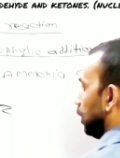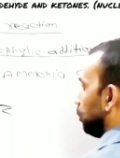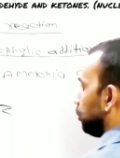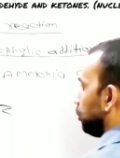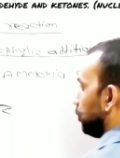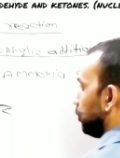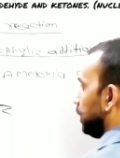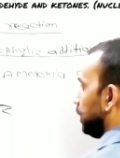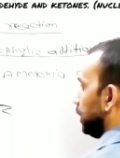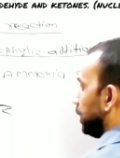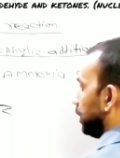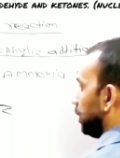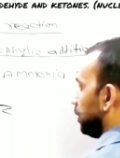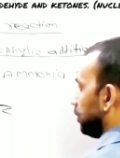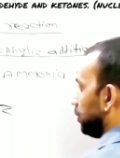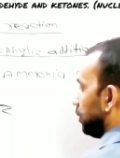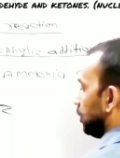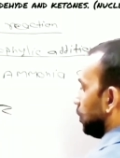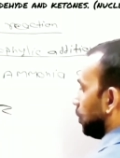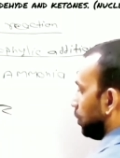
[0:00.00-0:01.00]

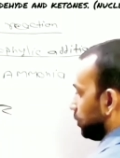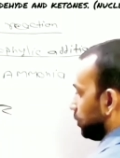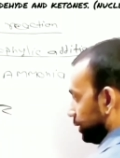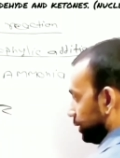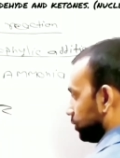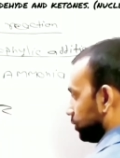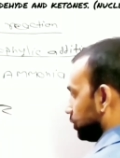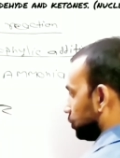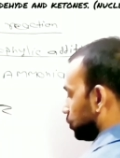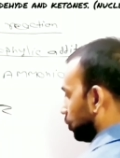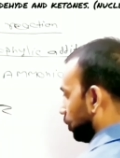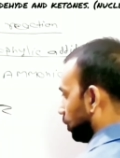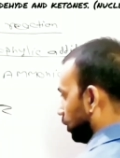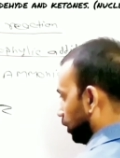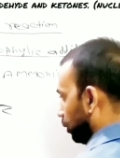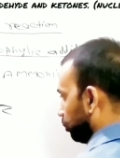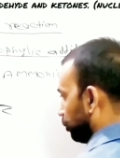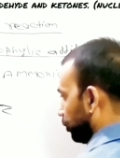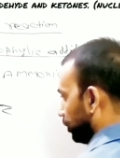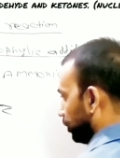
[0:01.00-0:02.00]
ammonia. This is
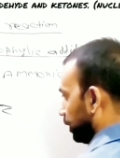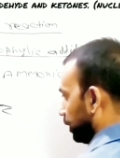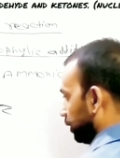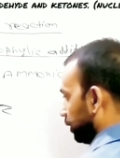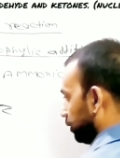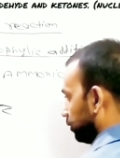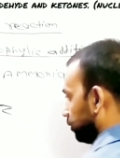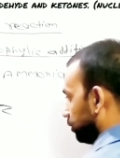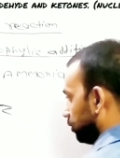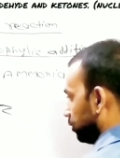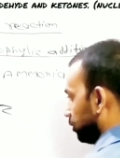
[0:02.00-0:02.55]
called ammonia